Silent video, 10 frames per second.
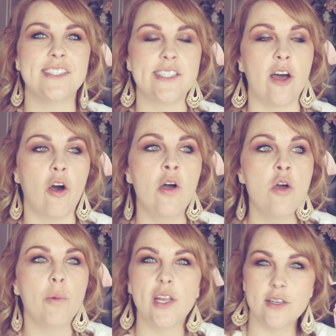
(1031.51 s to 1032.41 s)
So
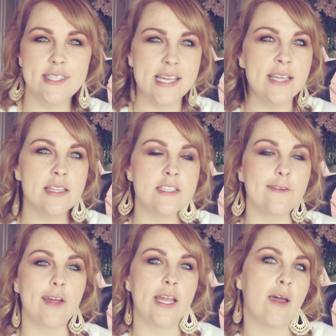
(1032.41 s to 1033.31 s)
when you're seeing this
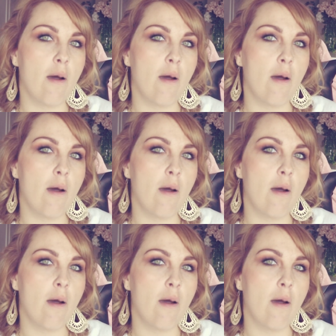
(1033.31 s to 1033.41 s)
video,